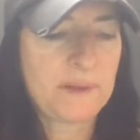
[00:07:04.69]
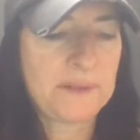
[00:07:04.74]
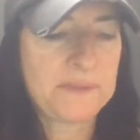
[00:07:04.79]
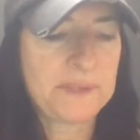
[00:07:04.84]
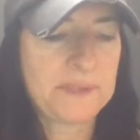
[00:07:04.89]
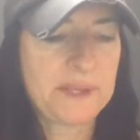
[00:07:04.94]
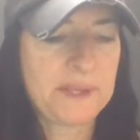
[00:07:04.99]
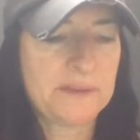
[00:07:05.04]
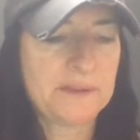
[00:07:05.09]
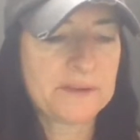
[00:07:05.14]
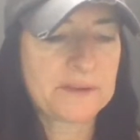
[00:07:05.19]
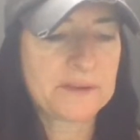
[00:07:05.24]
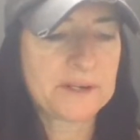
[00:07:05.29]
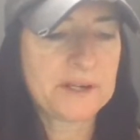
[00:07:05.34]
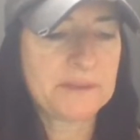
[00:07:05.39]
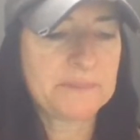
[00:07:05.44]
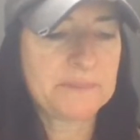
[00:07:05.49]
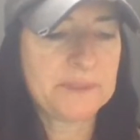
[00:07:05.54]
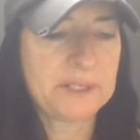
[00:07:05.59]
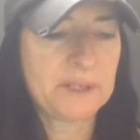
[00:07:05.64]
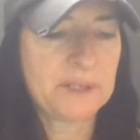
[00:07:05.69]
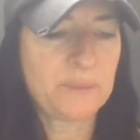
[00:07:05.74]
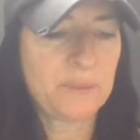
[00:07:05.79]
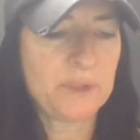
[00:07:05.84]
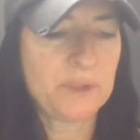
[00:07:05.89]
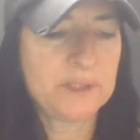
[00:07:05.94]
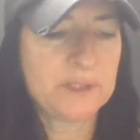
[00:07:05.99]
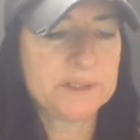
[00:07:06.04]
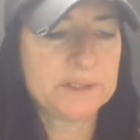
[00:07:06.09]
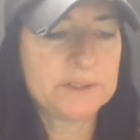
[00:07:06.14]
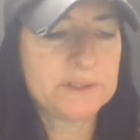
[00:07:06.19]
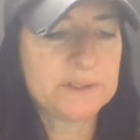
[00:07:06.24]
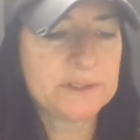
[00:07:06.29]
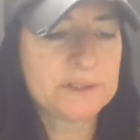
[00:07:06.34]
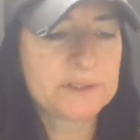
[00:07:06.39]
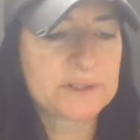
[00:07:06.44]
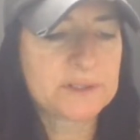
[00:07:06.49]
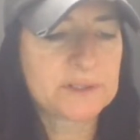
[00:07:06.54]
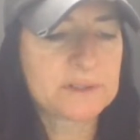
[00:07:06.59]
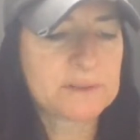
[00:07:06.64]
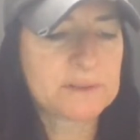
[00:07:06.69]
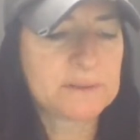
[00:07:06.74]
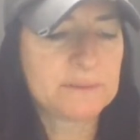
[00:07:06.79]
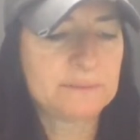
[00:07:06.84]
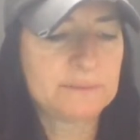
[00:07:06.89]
And the other company was